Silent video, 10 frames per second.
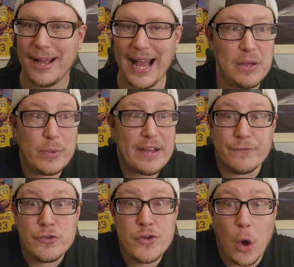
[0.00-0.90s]
And we have
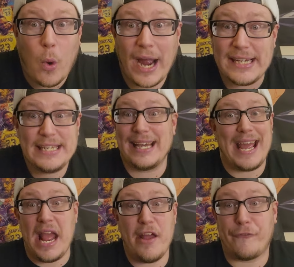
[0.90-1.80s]
no idea
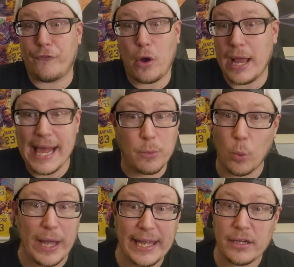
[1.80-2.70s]
if and
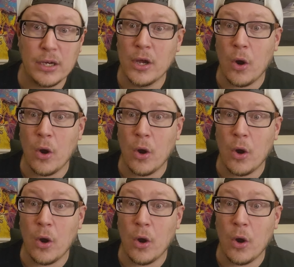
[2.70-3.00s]
when